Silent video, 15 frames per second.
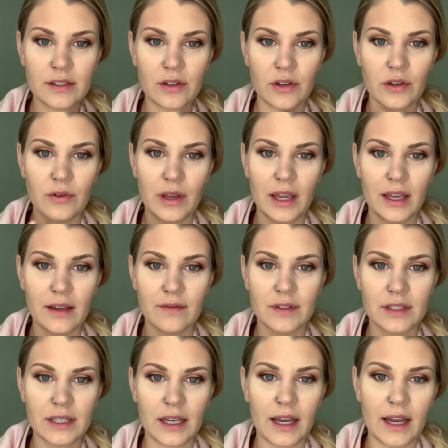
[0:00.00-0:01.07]
so you can't even
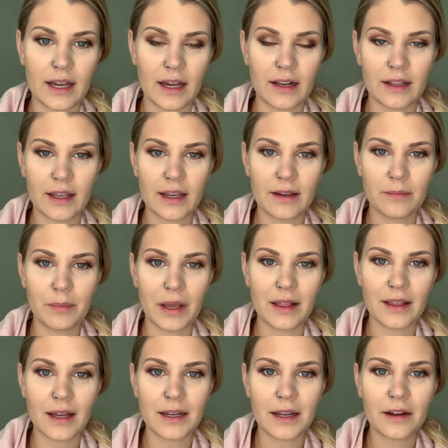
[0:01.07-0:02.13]
see it. I gotta like paint
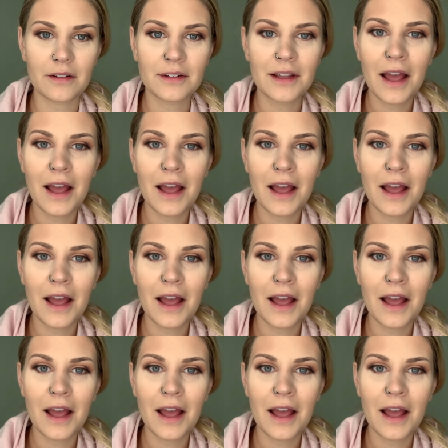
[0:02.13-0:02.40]
that nail.